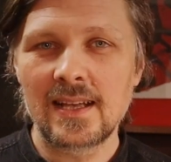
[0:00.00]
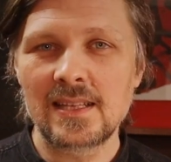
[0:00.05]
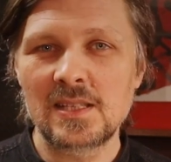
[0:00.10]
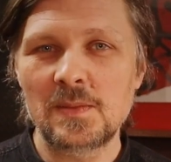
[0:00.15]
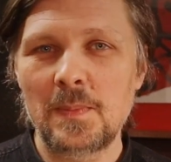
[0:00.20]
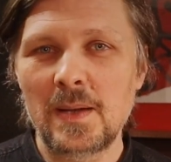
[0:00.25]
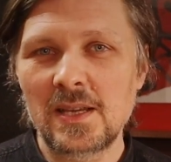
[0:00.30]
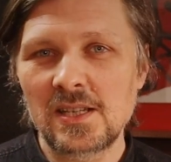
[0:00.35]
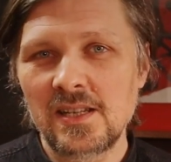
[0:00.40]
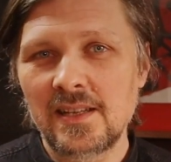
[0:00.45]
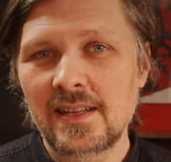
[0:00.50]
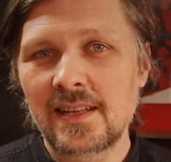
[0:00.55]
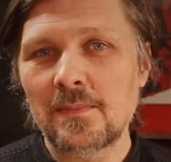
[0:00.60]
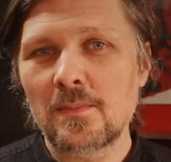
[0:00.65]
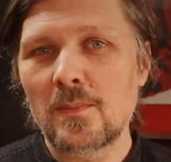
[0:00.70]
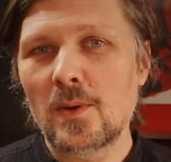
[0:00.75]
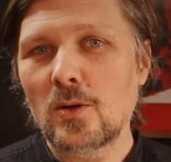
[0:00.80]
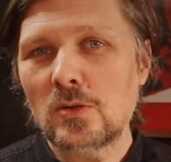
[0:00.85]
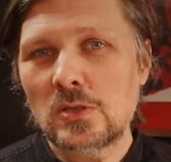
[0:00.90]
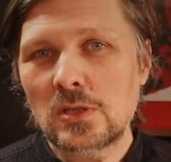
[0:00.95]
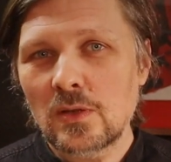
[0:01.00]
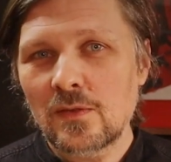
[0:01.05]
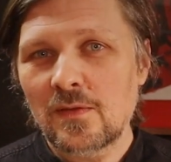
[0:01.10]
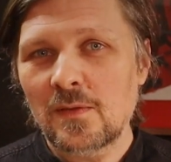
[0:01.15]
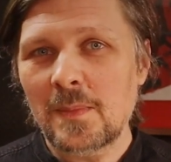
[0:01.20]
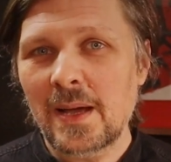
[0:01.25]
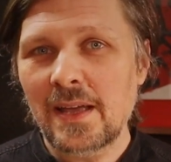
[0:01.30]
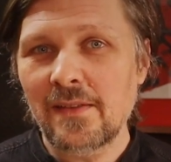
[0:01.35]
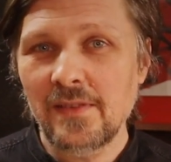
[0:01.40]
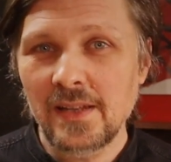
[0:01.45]
Especially that most
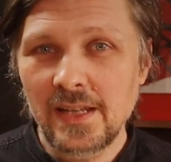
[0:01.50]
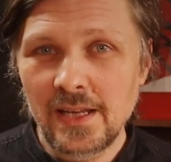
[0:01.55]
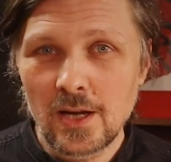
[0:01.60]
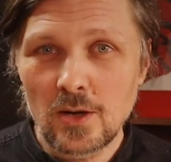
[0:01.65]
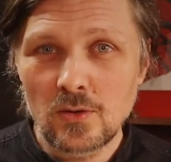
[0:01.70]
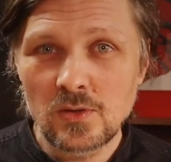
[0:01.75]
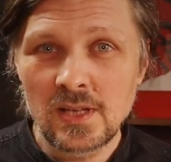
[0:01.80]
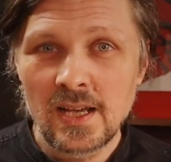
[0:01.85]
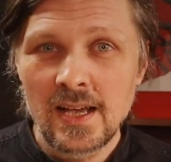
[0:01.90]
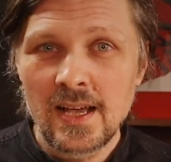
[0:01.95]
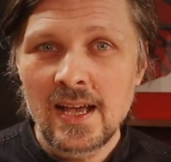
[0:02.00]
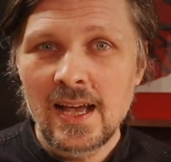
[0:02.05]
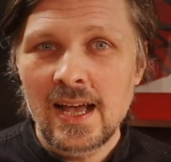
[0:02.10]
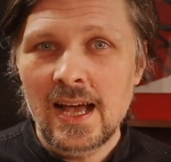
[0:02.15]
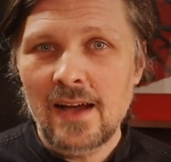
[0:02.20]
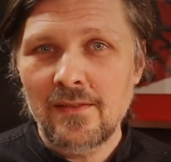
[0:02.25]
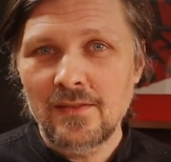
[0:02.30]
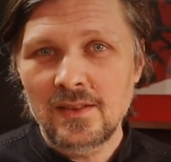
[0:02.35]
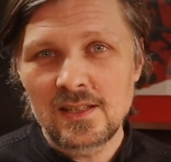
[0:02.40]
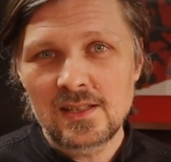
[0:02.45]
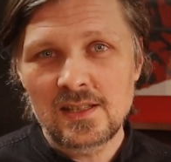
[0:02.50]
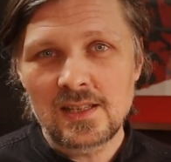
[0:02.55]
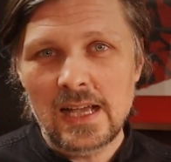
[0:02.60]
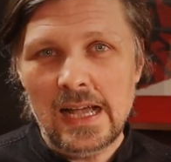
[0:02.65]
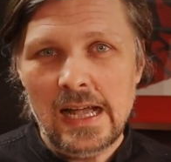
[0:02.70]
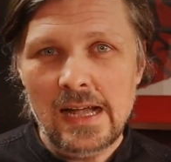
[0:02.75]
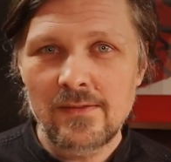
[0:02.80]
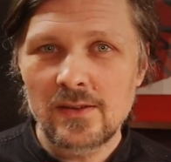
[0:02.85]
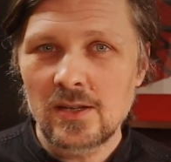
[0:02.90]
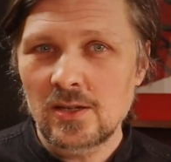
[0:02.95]
of my videos have this
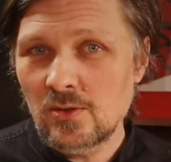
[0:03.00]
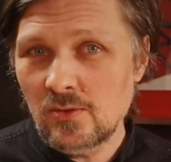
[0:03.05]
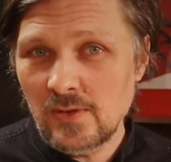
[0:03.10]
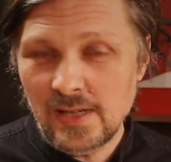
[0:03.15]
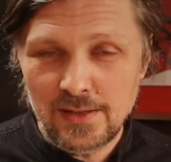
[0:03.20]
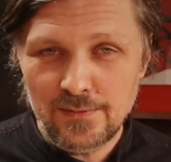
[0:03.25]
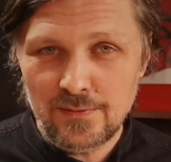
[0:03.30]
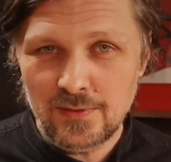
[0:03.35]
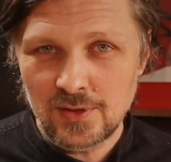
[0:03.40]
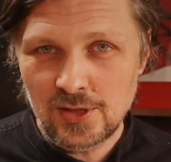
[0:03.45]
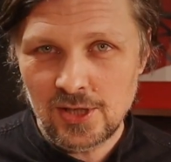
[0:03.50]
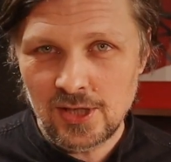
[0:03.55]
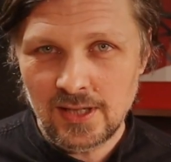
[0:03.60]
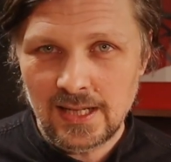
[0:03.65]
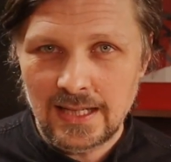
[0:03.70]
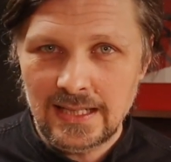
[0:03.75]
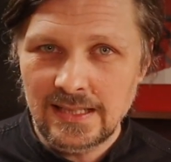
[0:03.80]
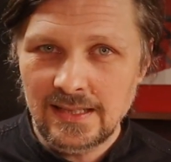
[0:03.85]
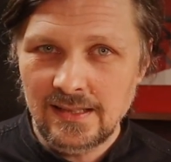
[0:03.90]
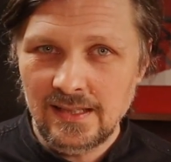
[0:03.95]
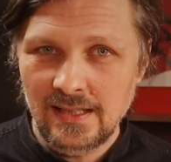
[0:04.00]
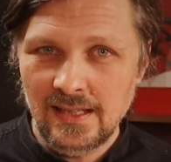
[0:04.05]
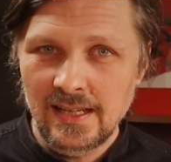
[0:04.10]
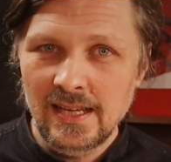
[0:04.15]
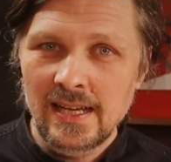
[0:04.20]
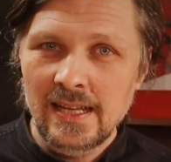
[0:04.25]
evergreen functionality.